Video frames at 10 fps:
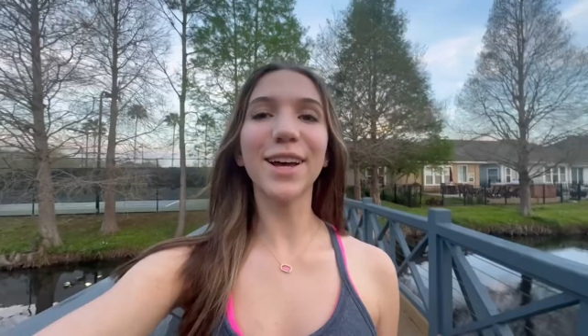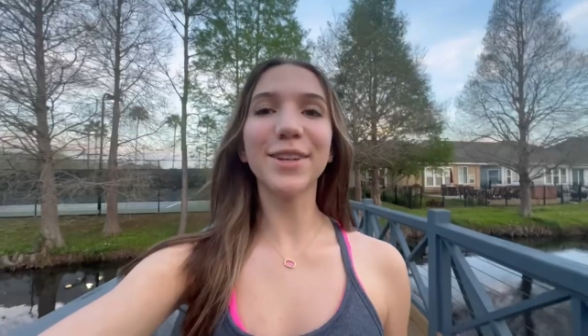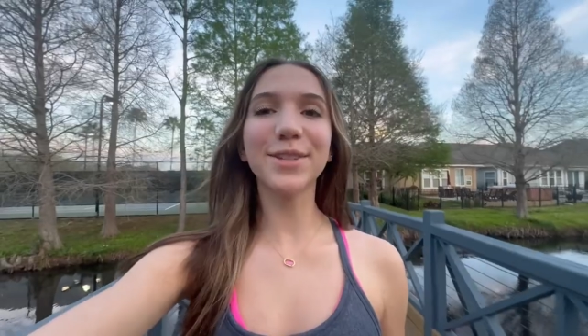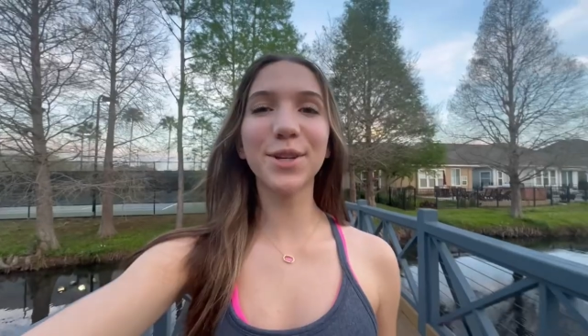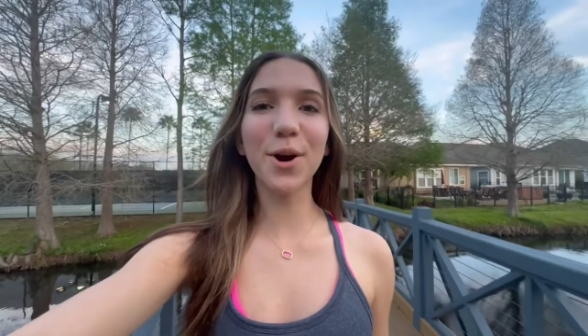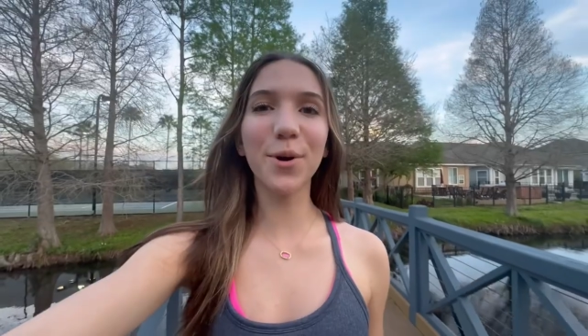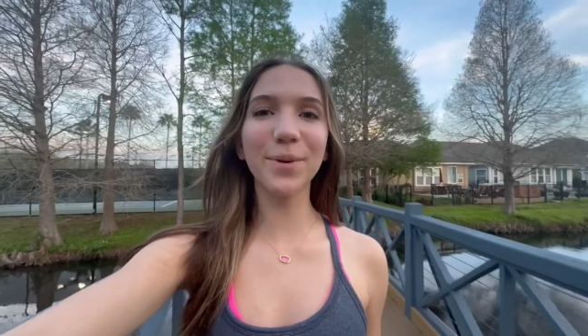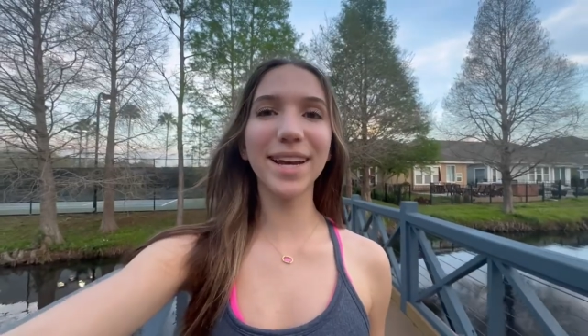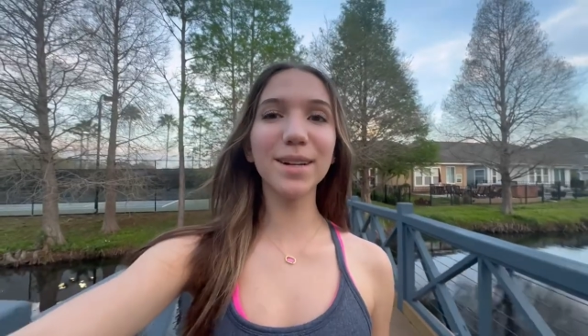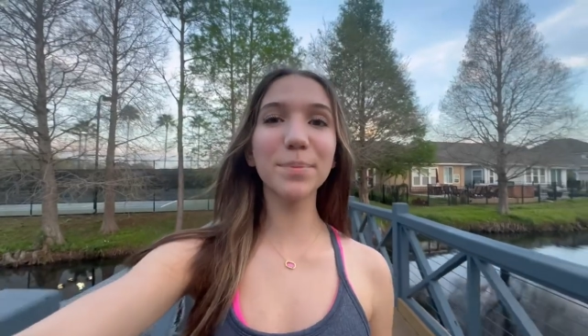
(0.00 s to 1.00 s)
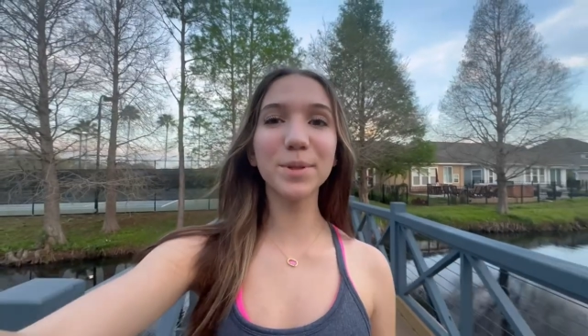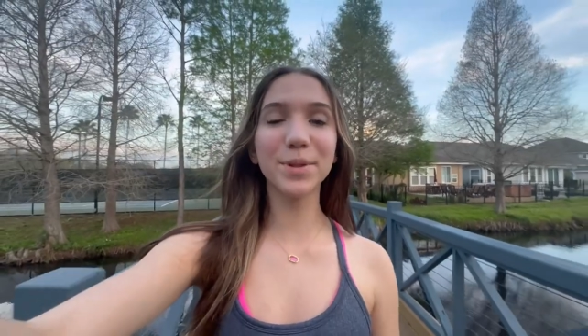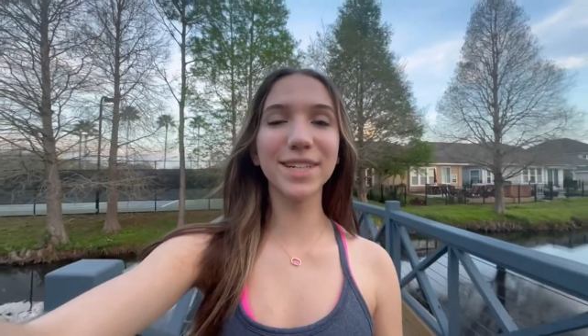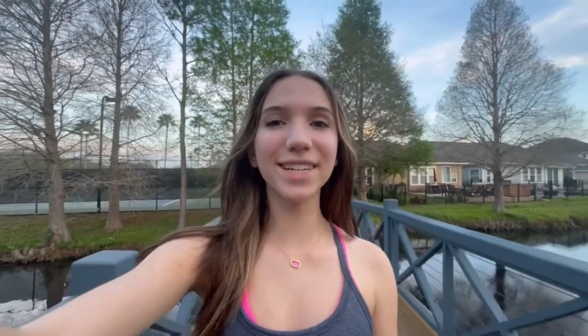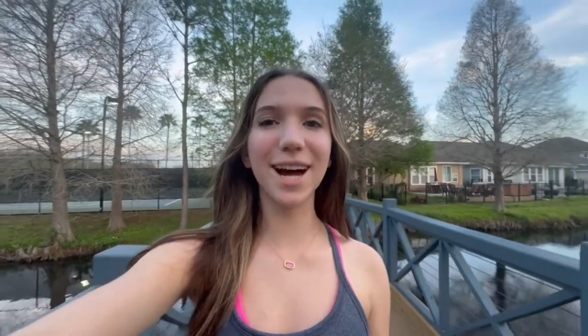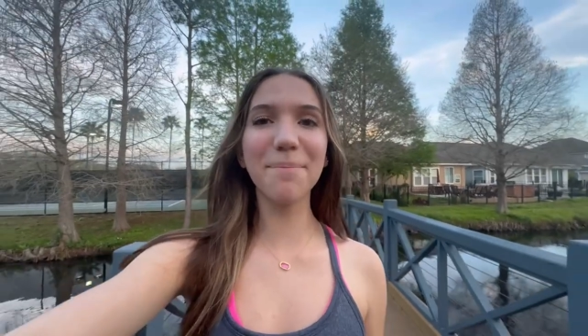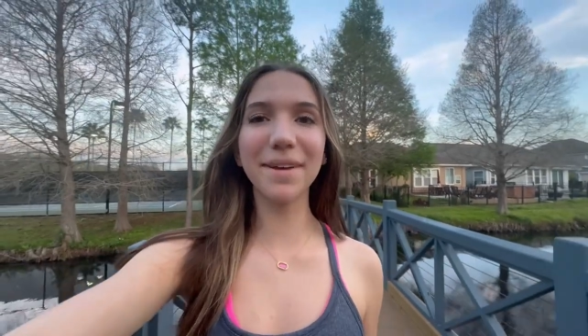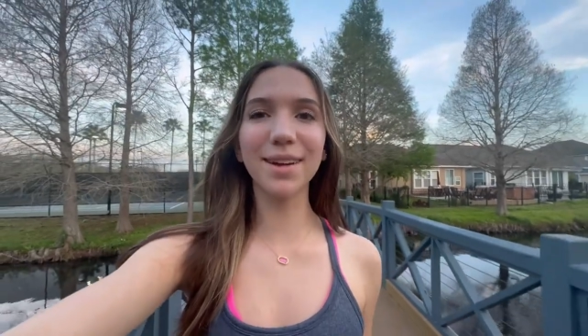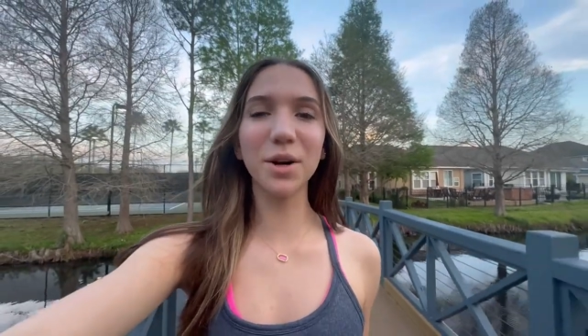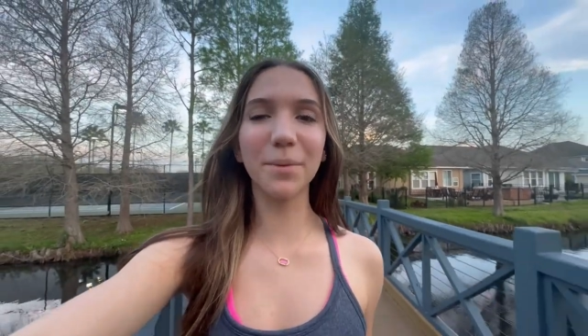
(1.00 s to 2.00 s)
So we ended up switching it up
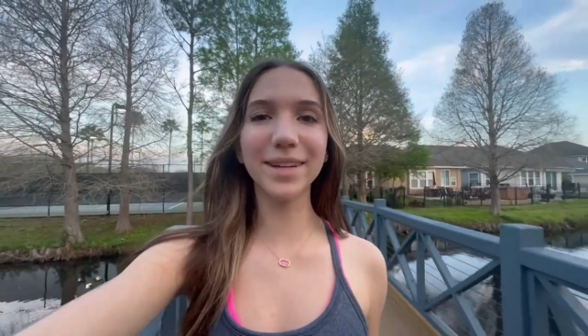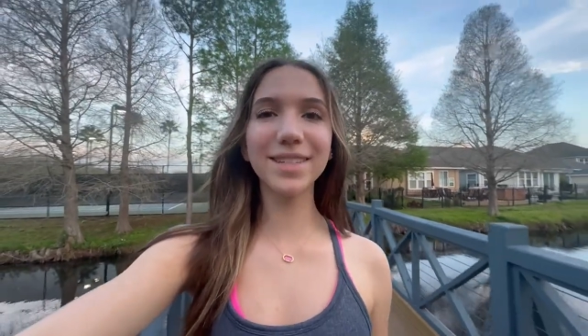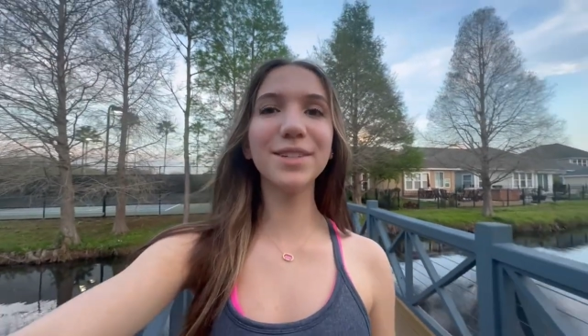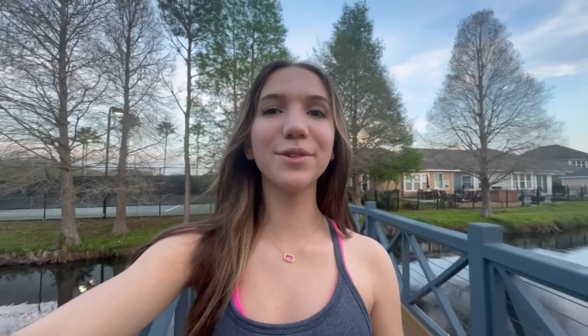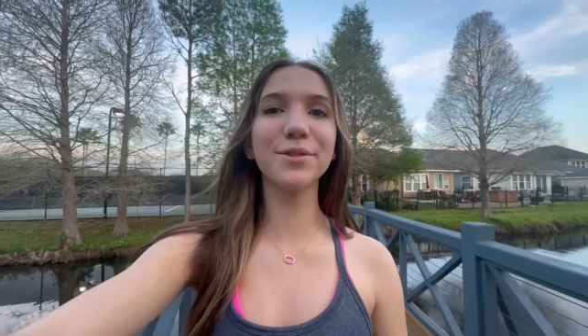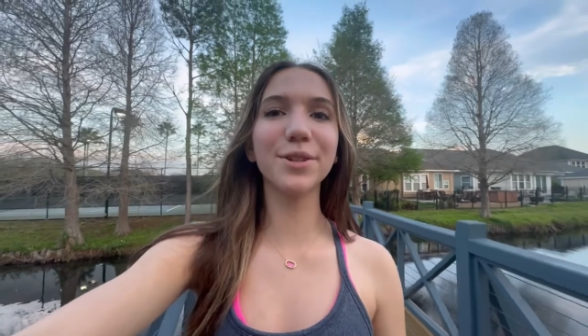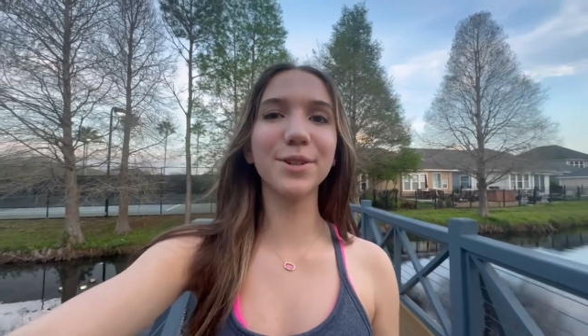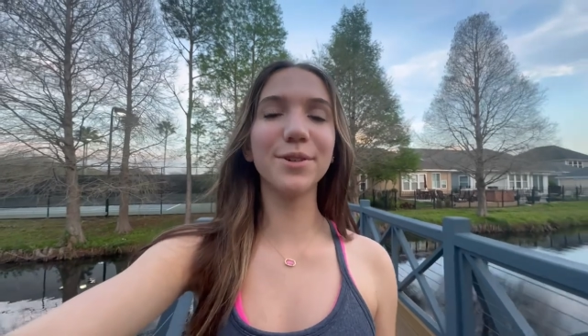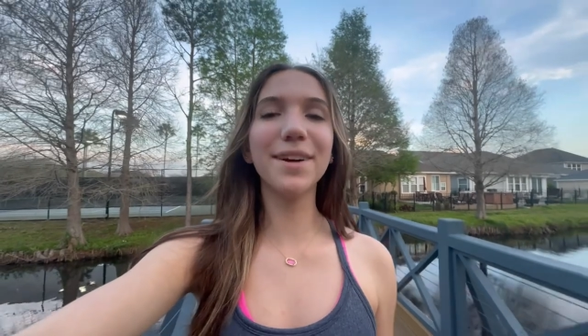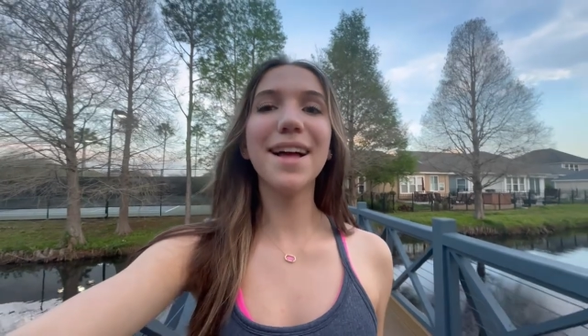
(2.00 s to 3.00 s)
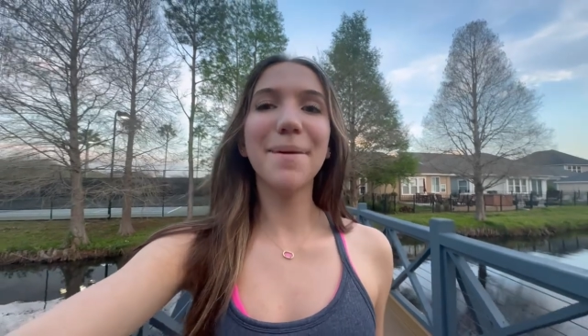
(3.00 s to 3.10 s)
and going to Doodle Noodle